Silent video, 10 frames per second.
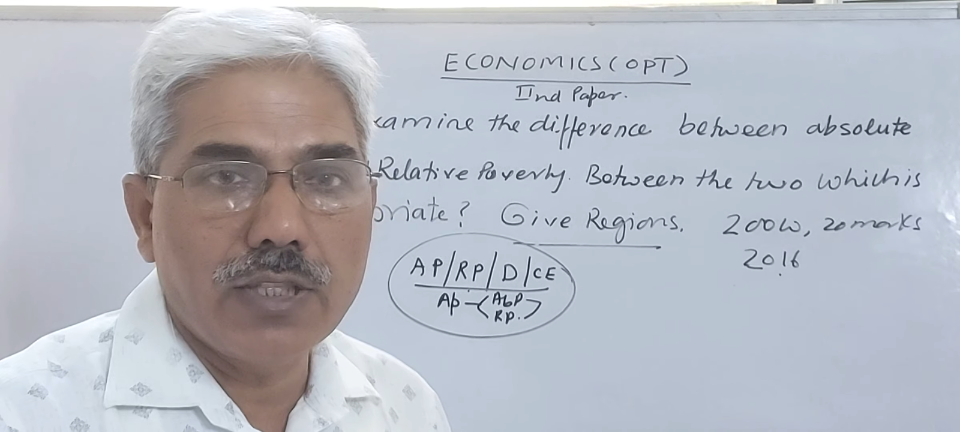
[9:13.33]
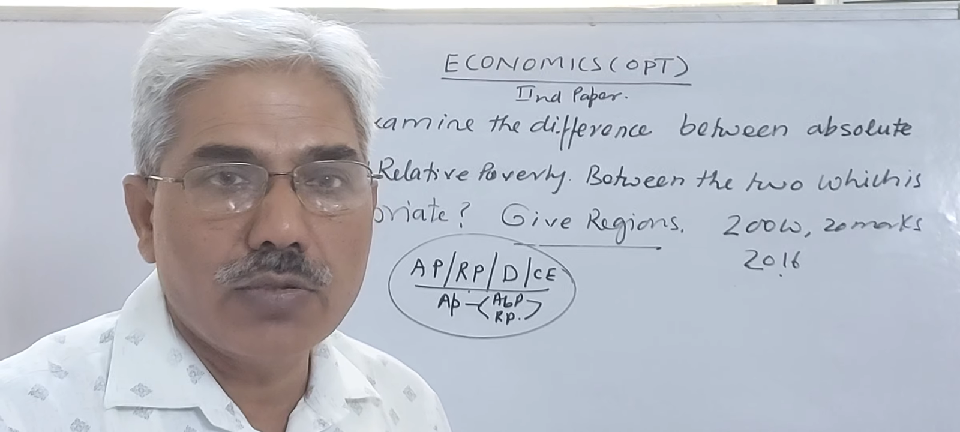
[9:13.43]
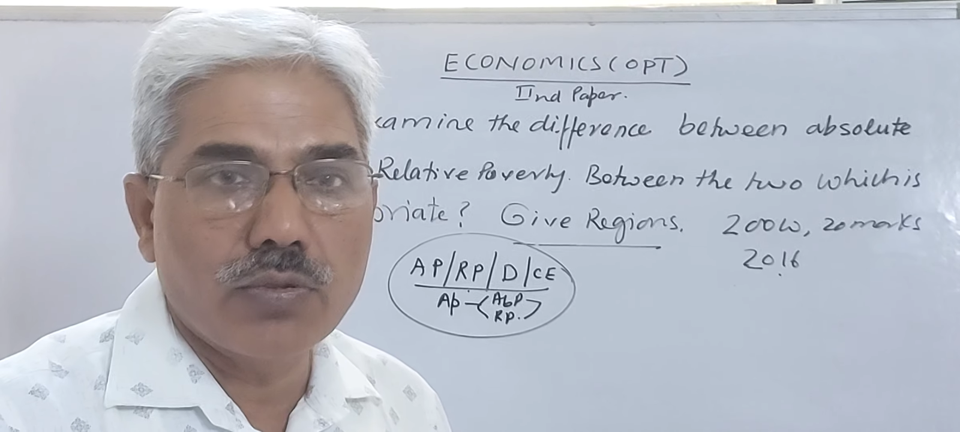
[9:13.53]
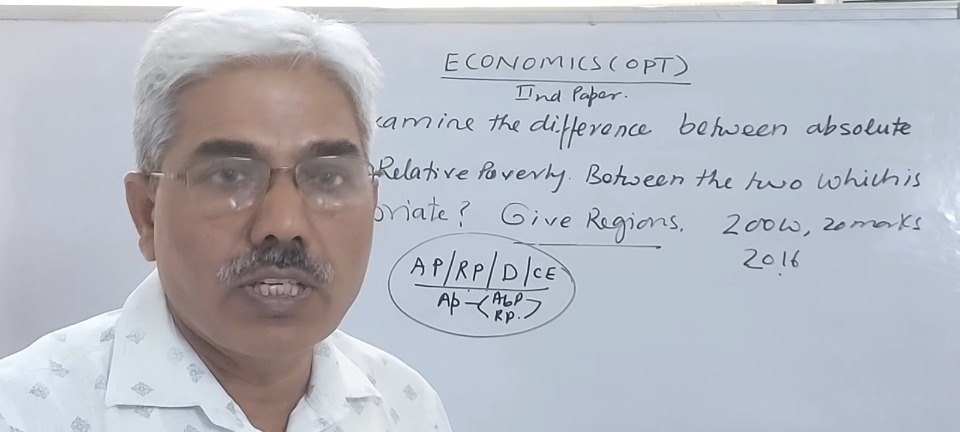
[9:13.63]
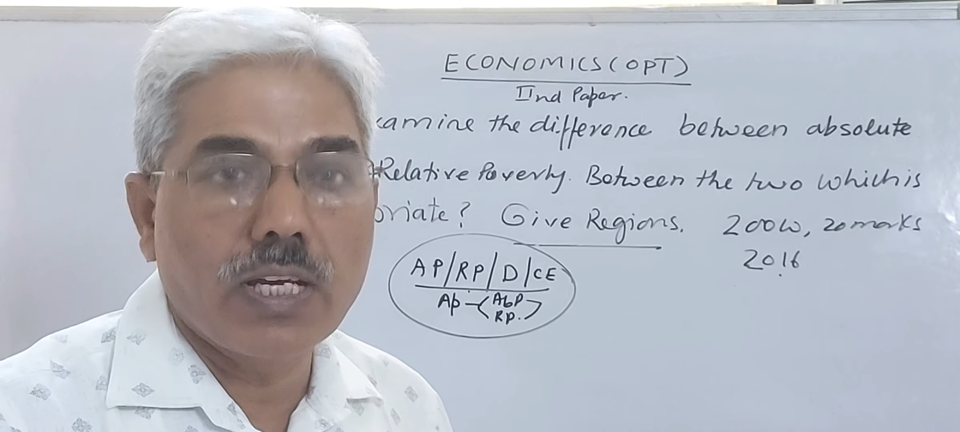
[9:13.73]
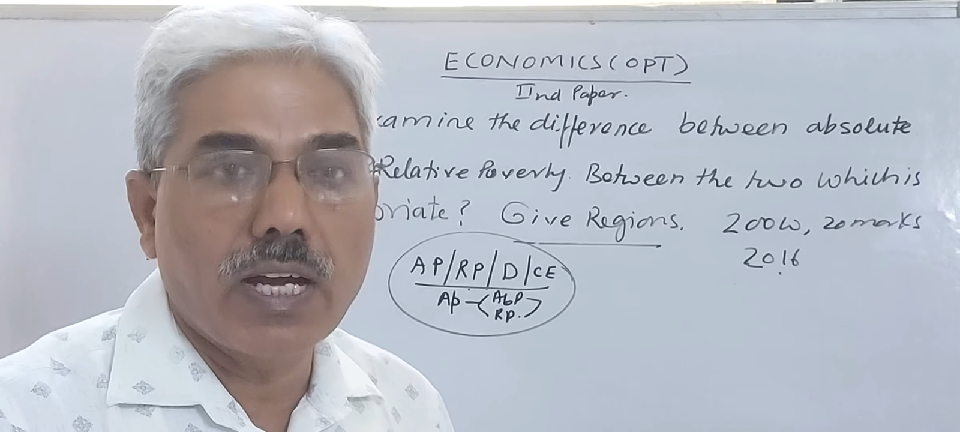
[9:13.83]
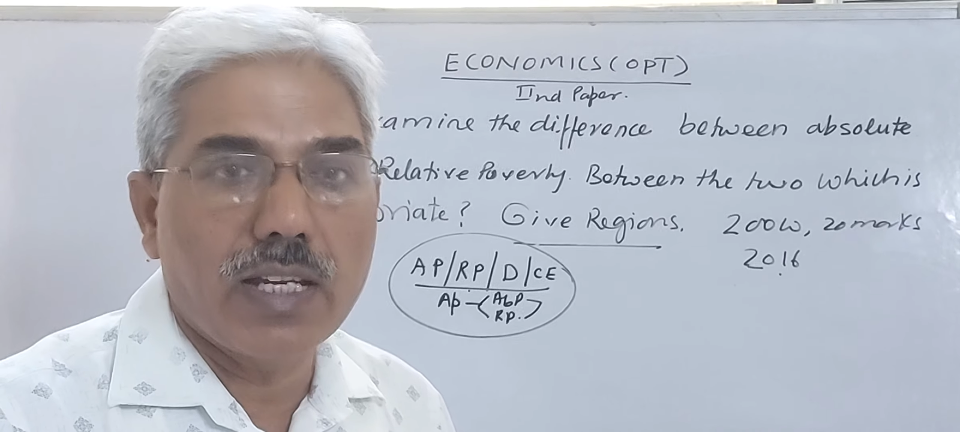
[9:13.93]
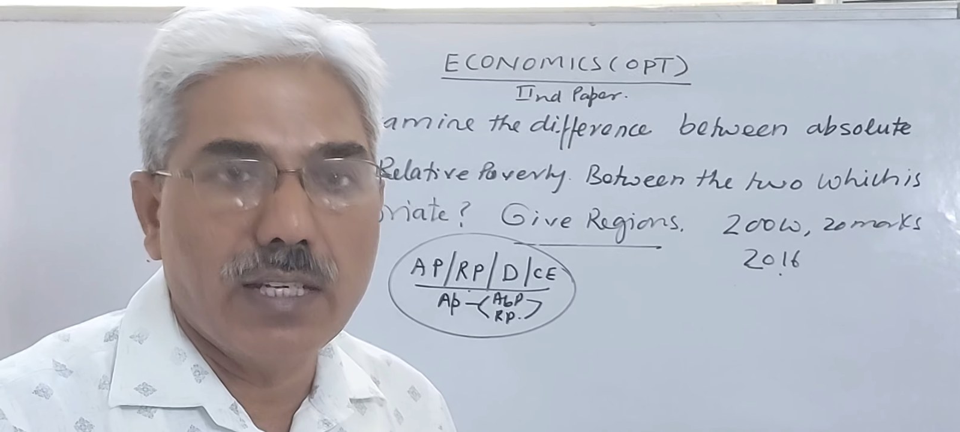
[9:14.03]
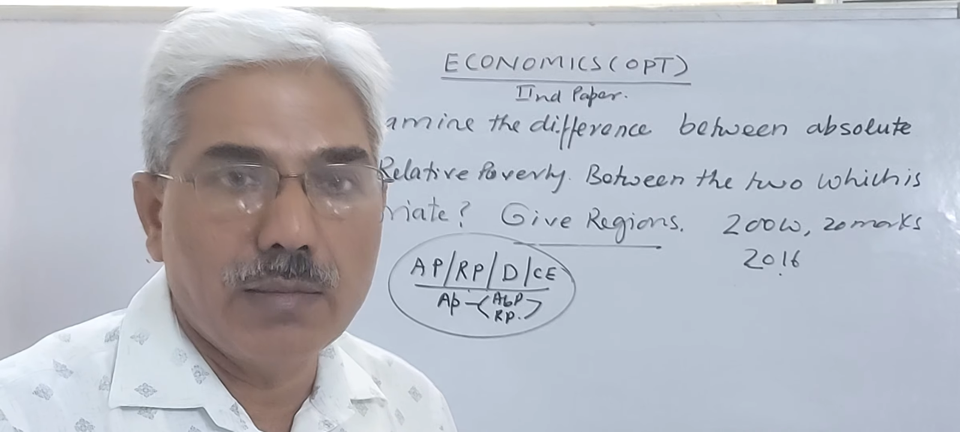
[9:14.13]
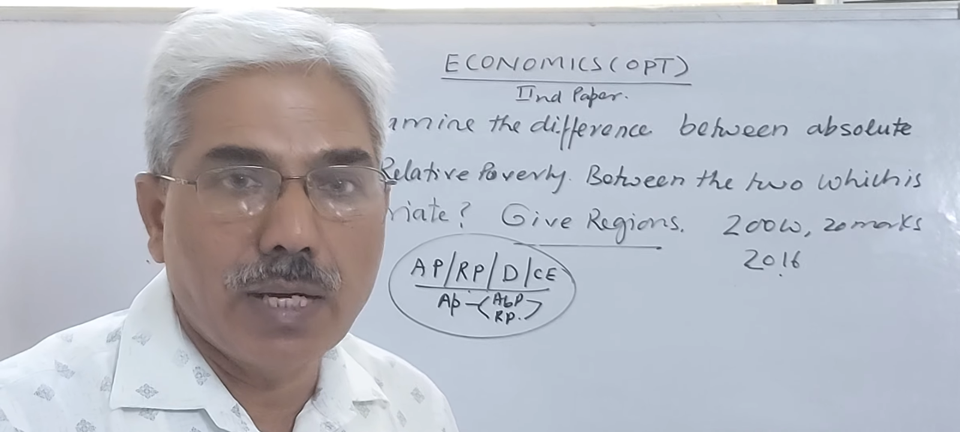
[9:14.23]
scoring,
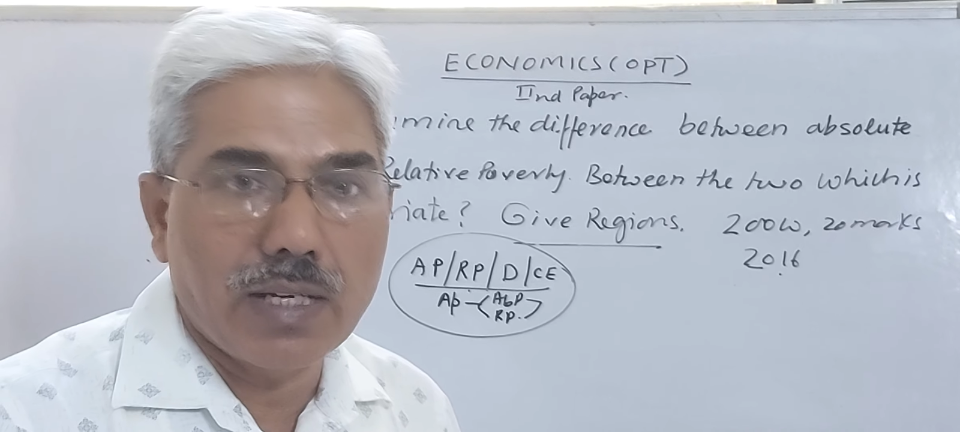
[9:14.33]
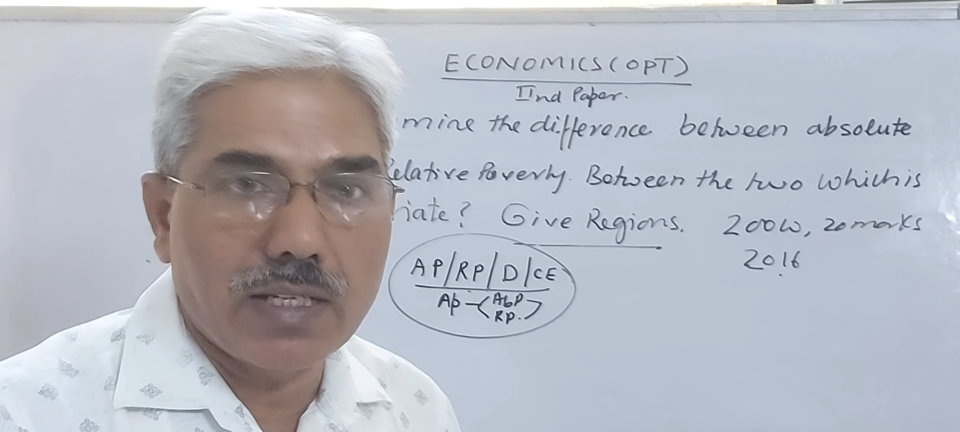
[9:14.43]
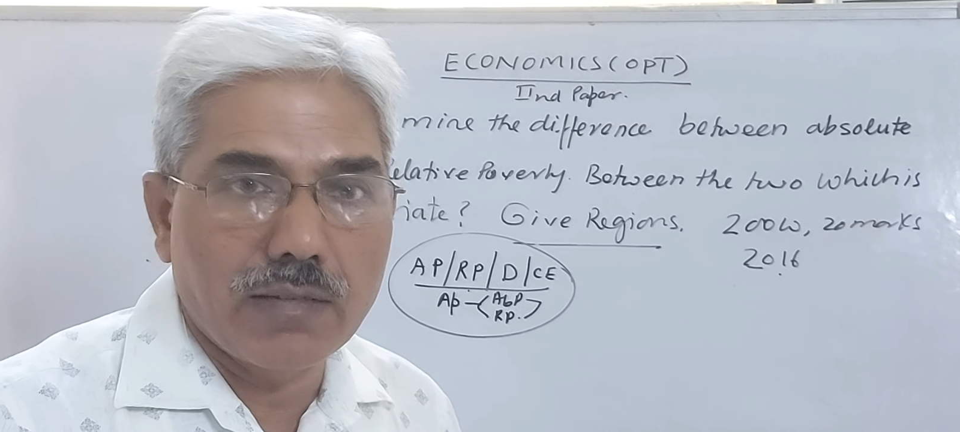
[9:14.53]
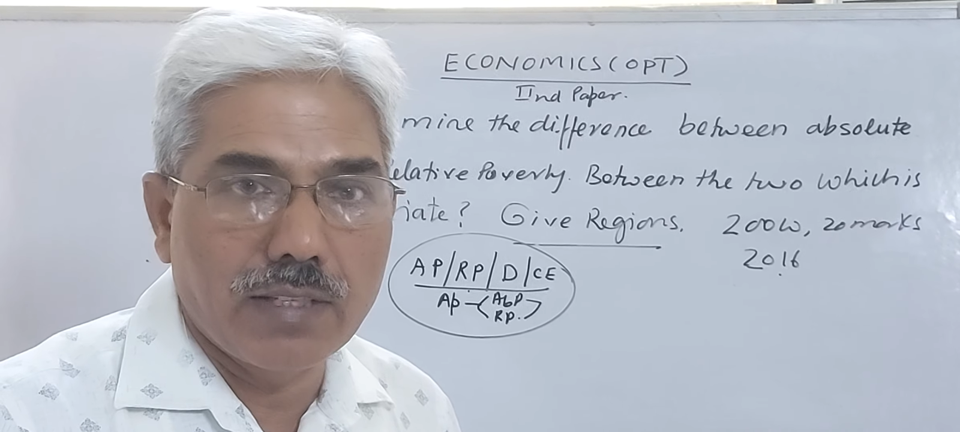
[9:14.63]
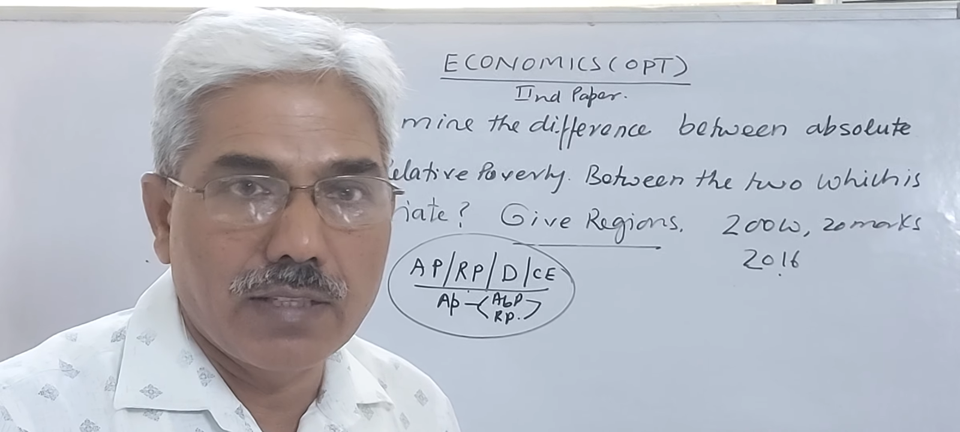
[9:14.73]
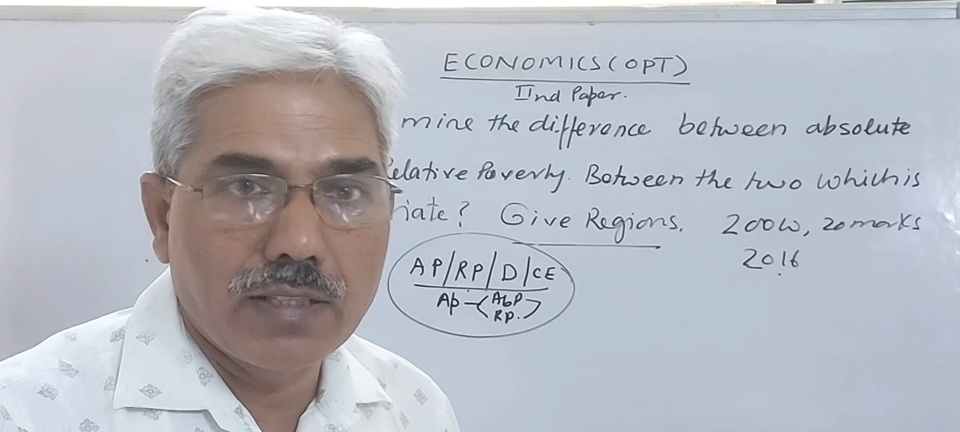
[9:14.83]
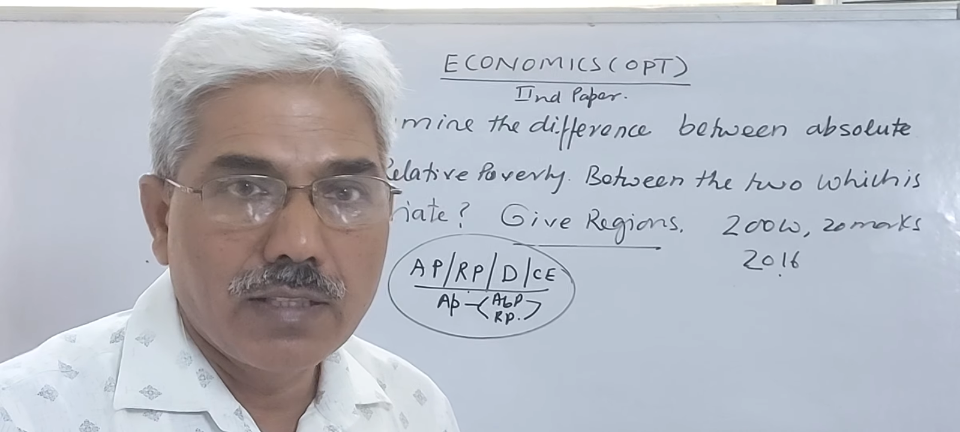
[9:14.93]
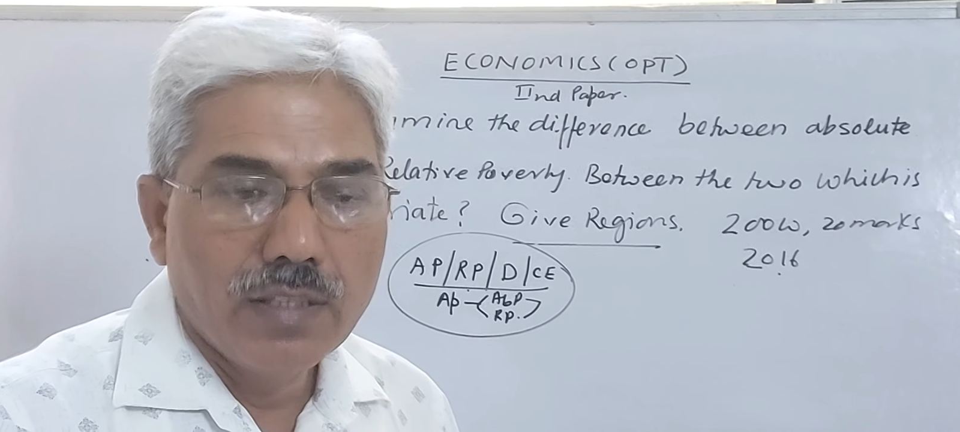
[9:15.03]
highly mark given.